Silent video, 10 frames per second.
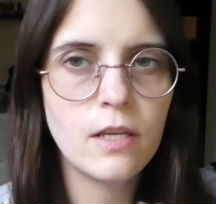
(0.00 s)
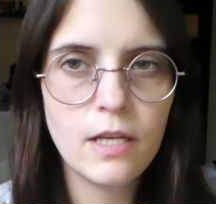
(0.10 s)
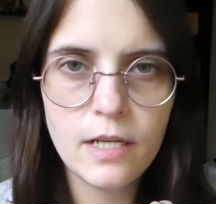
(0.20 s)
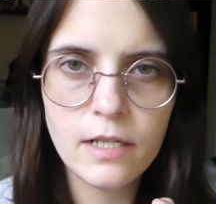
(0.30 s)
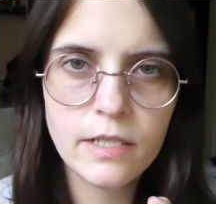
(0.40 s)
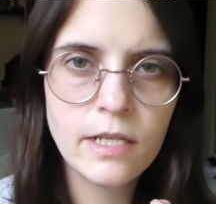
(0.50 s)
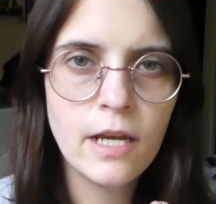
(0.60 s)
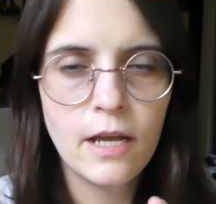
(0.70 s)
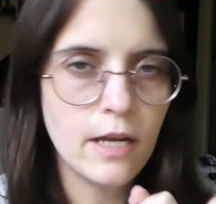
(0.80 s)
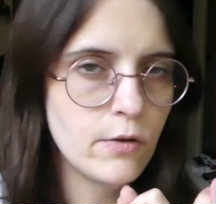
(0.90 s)
Eat
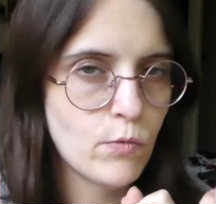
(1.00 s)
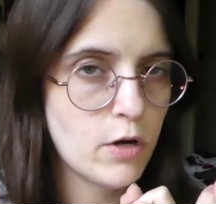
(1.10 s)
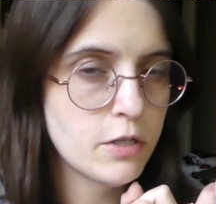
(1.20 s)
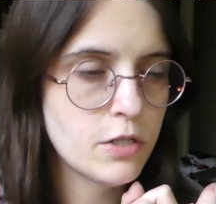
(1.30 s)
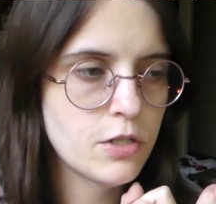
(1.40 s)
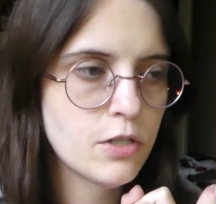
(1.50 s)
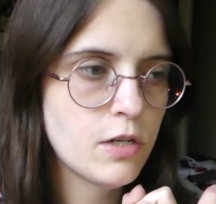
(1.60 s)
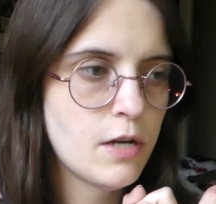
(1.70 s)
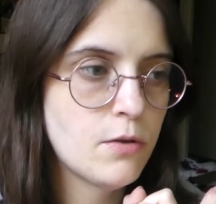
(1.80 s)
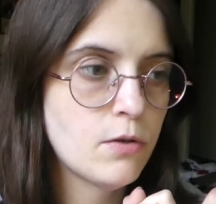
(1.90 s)
and watch
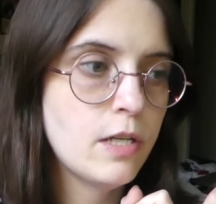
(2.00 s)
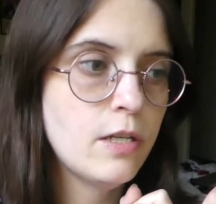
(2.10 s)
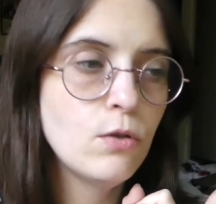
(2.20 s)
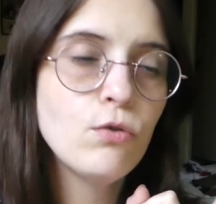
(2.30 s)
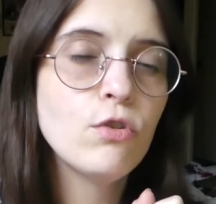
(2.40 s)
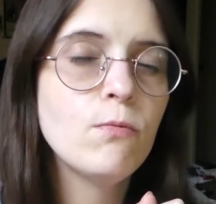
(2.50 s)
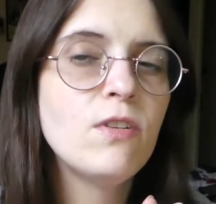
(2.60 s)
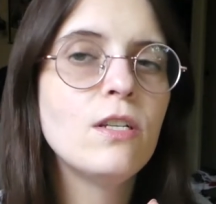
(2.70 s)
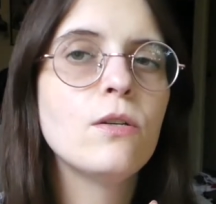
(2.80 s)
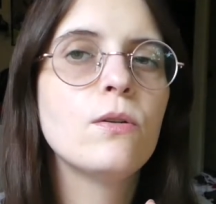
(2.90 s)
either a YouTube
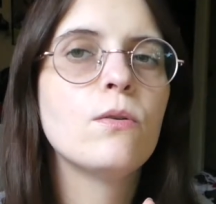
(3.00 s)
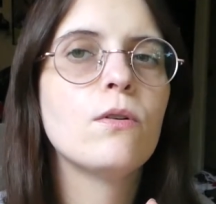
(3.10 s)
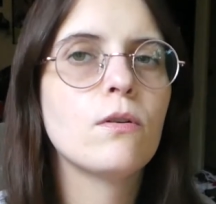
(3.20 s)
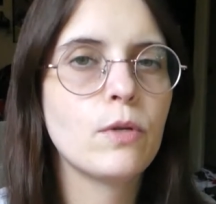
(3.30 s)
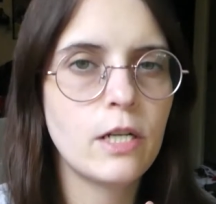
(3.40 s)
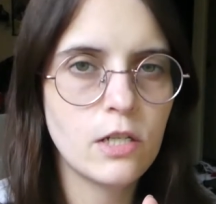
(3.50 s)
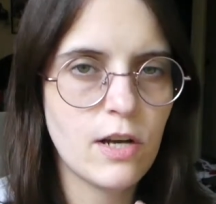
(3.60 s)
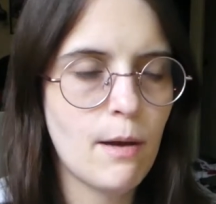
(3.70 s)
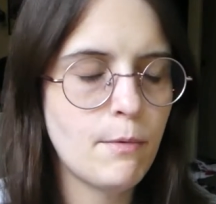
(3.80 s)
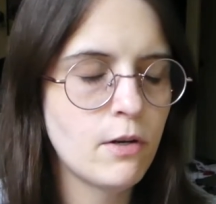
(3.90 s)
video or read a
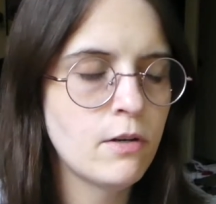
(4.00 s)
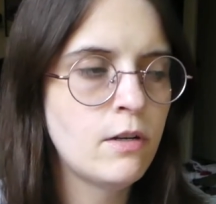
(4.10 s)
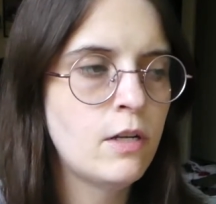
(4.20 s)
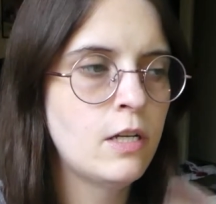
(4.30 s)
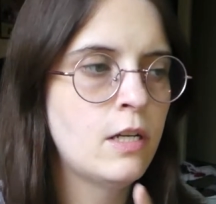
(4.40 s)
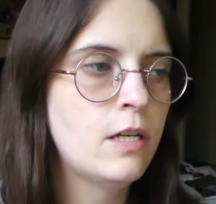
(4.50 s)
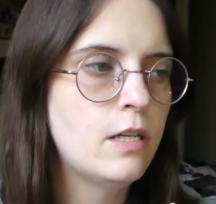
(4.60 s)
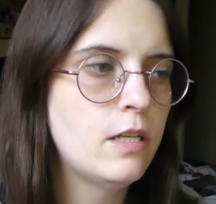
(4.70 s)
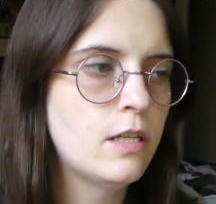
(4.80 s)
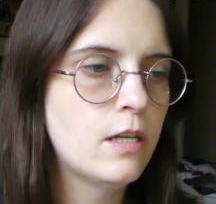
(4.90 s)
chapter,
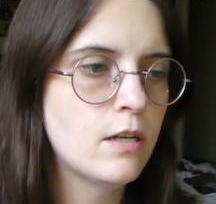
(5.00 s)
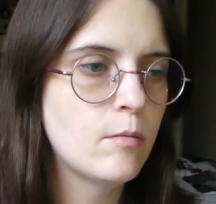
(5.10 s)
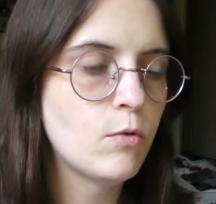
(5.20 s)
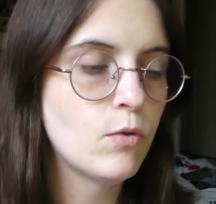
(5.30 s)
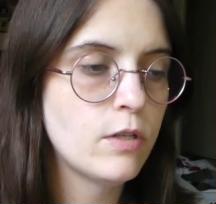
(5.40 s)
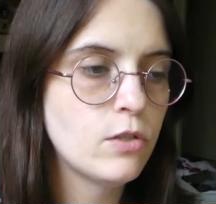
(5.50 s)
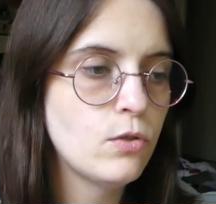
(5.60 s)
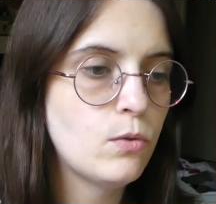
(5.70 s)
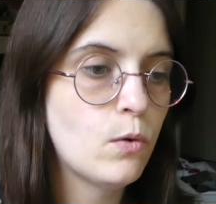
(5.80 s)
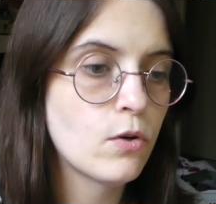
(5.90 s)
and then I'm going
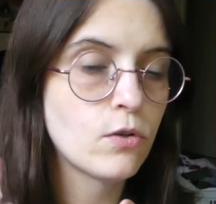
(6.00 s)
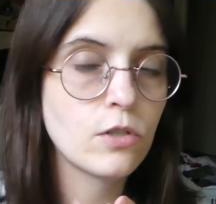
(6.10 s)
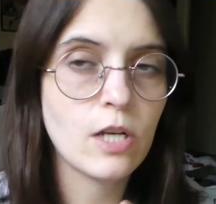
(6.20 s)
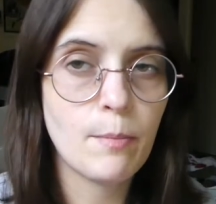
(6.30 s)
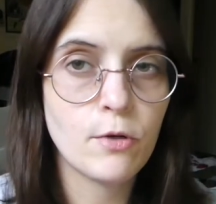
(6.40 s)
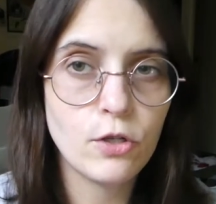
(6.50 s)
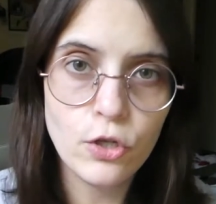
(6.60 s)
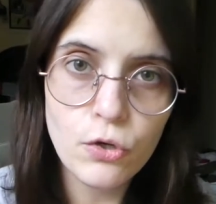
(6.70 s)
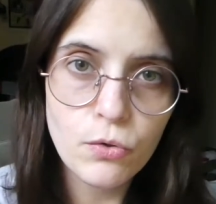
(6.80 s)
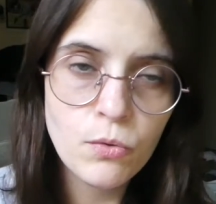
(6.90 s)
to work on chapter
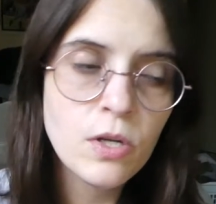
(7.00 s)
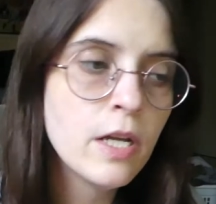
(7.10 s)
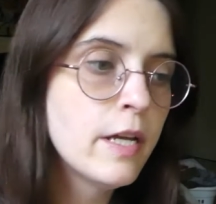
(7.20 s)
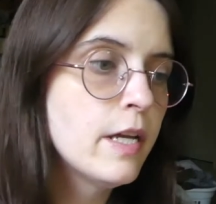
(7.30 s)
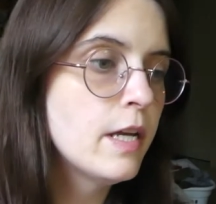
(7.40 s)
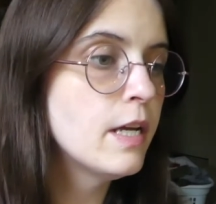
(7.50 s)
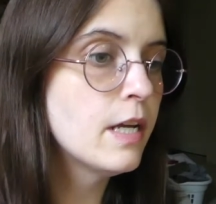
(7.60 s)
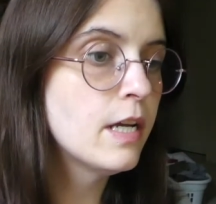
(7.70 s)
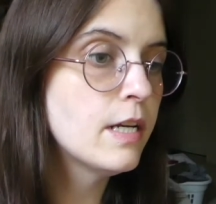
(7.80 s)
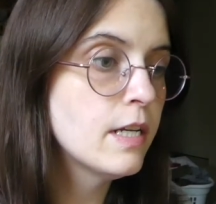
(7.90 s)
2,
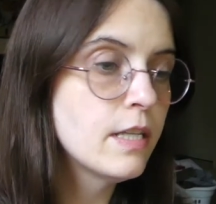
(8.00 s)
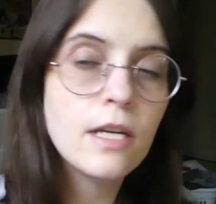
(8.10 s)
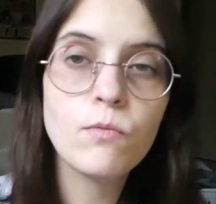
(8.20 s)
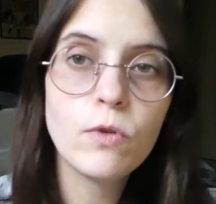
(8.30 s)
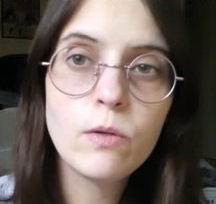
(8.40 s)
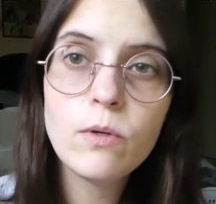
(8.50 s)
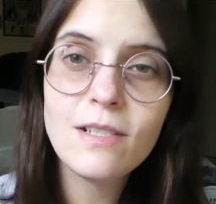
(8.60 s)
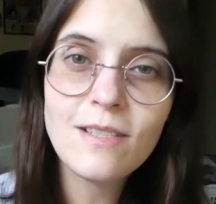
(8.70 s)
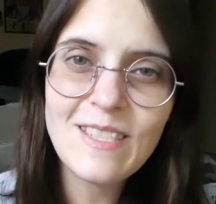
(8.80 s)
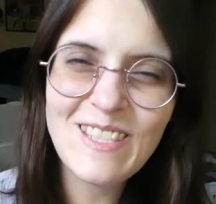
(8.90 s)
and then we
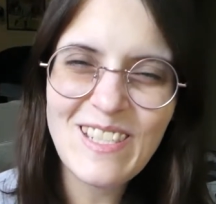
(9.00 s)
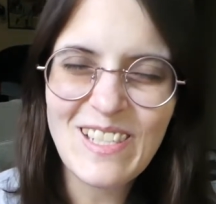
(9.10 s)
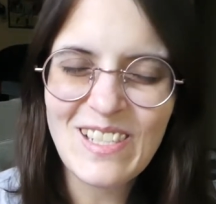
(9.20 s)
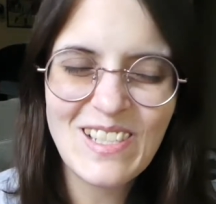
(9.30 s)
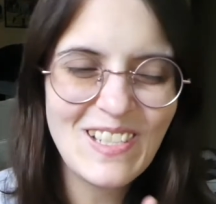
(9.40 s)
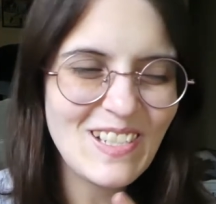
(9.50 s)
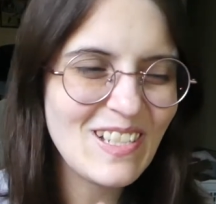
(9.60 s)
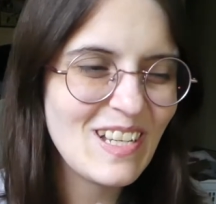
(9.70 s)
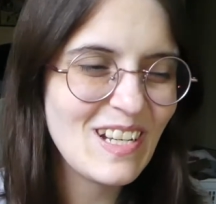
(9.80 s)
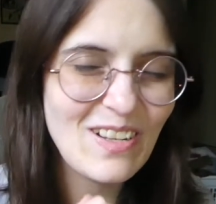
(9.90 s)
will see,
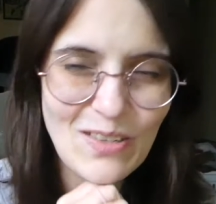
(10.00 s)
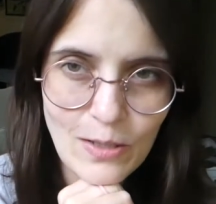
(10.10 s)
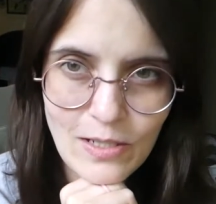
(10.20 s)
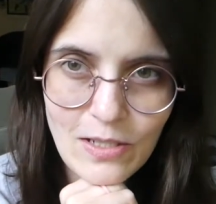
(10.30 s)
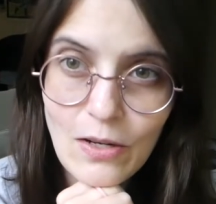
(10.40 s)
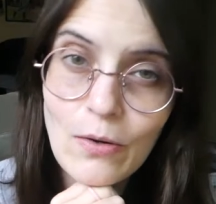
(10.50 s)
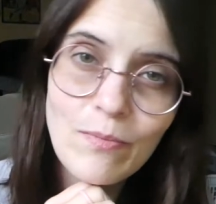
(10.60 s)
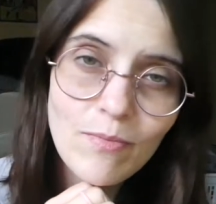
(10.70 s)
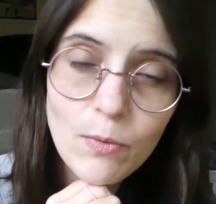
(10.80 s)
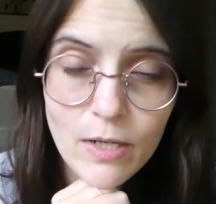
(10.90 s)
and I will let you know
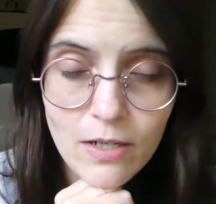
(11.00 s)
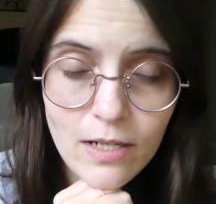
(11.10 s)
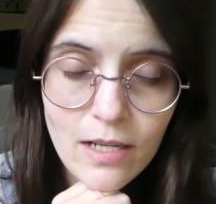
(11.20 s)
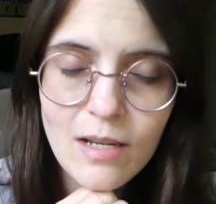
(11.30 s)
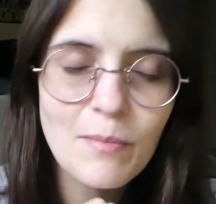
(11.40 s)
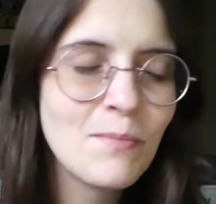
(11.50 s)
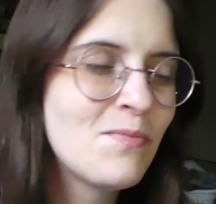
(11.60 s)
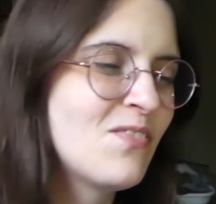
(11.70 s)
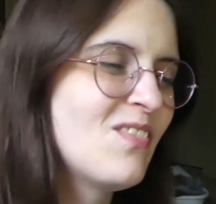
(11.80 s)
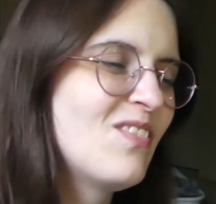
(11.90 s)
where I am.